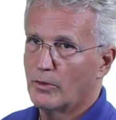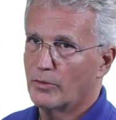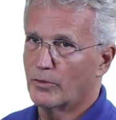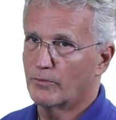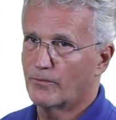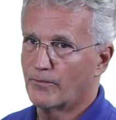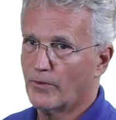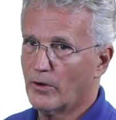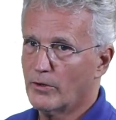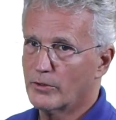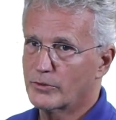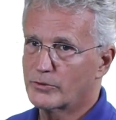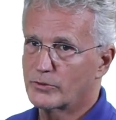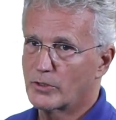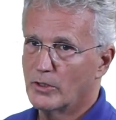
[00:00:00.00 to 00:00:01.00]
The
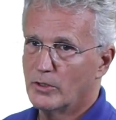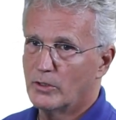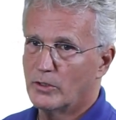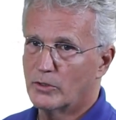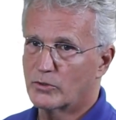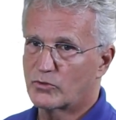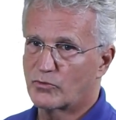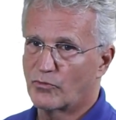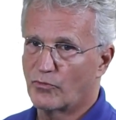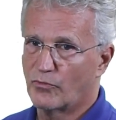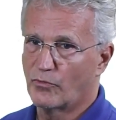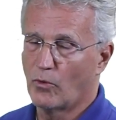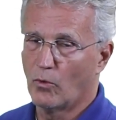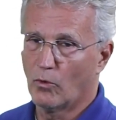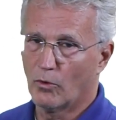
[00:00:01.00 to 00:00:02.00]
first is
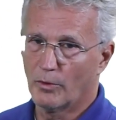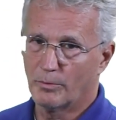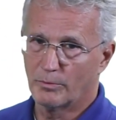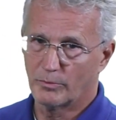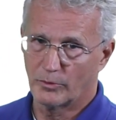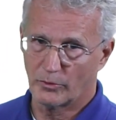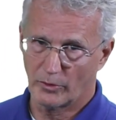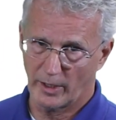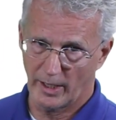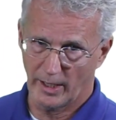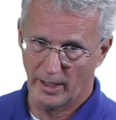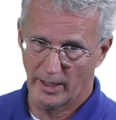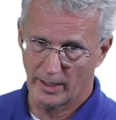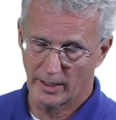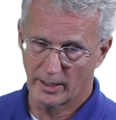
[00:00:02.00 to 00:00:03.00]
form
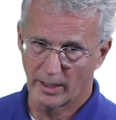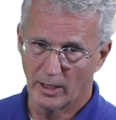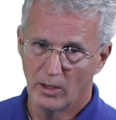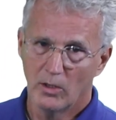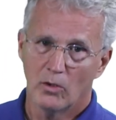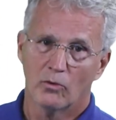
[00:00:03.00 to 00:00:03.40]
drag.